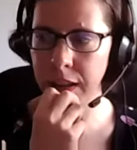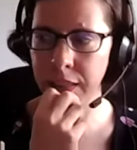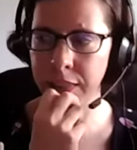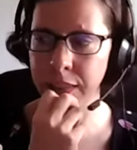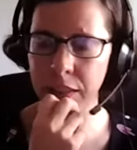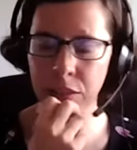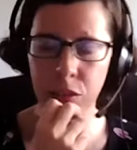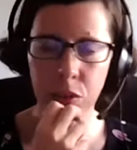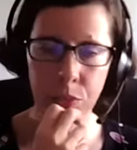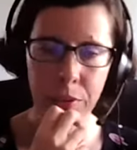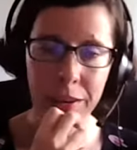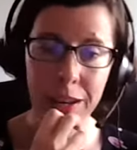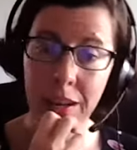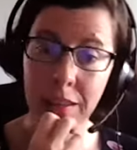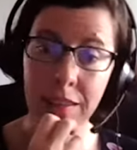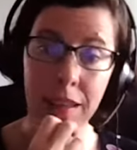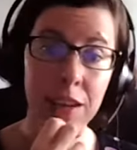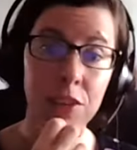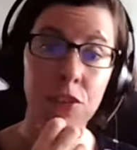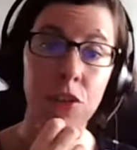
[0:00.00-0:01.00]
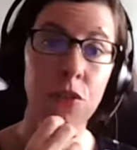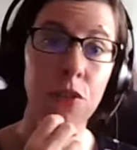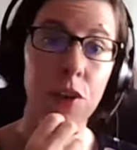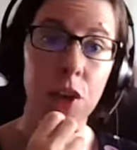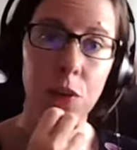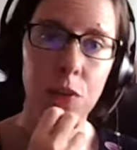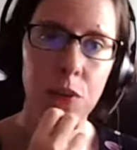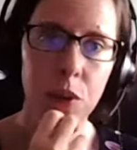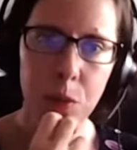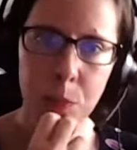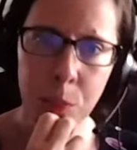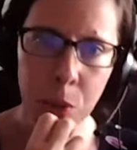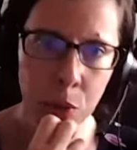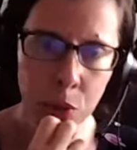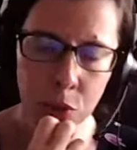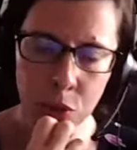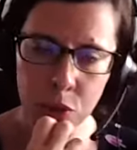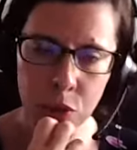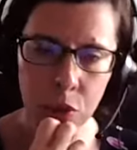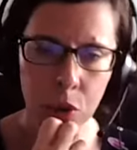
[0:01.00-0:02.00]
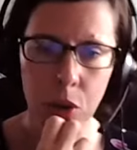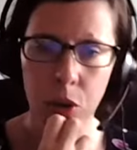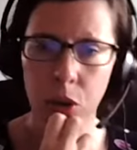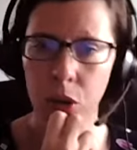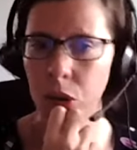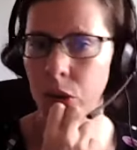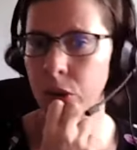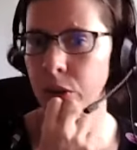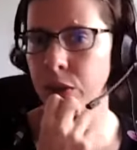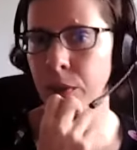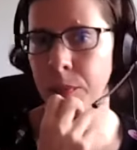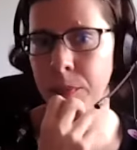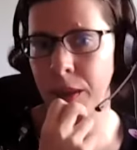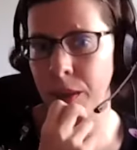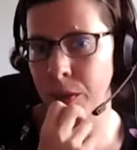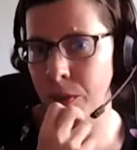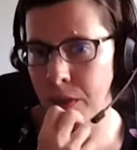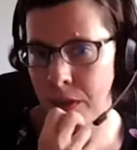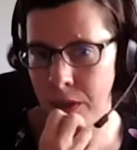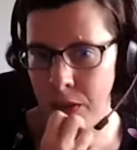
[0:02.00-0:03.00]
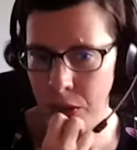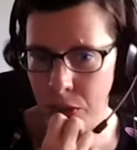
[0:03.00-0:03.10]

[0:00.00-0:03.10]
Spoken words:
identify that it's actually very, very personal, or something,